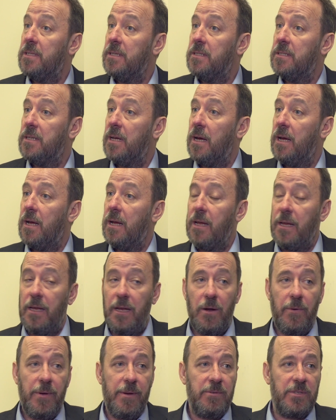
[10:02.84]
He's
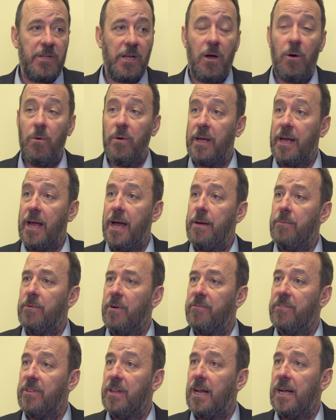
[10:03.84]
he was a goal a game
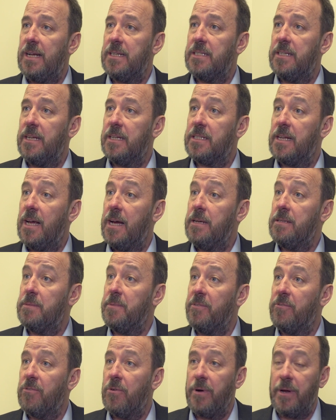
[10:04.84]
for the last 6 games
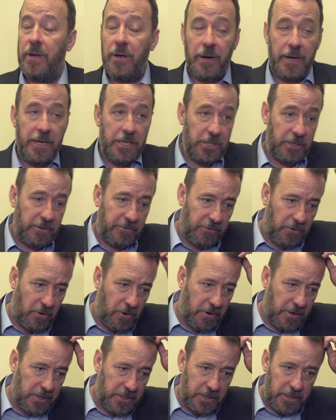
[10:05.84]
before he got injured
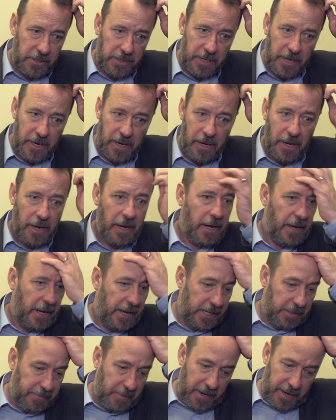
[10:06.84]
for us, and
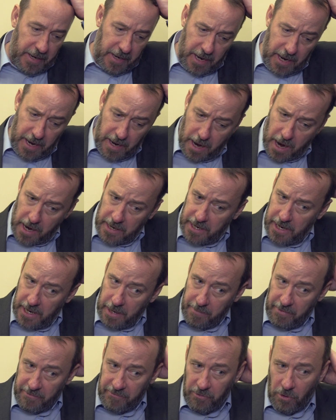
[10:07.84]
he's been a
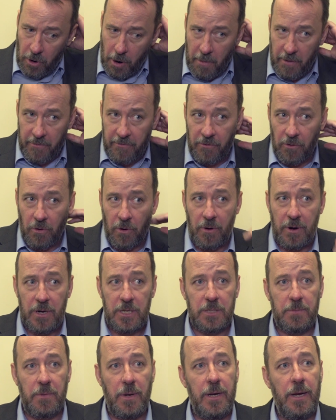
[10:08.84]
key performer for
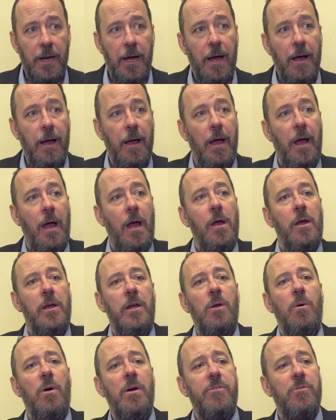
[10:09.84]
us. And
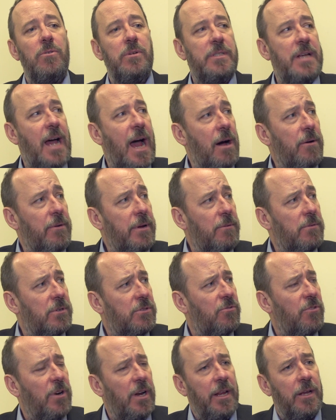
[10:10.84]
I thought Dowdy
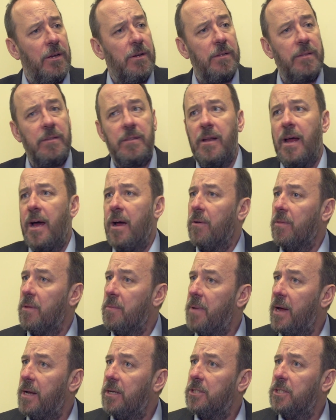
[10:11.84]
was really good today on the
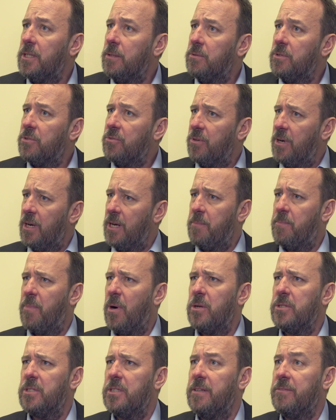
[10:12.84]
bench. He was really
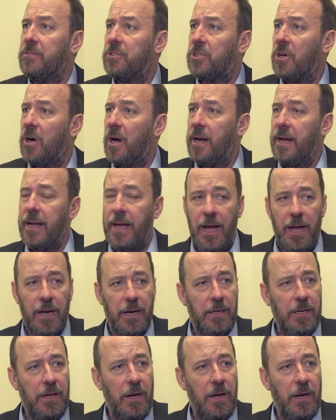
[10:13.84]
positive, trying to get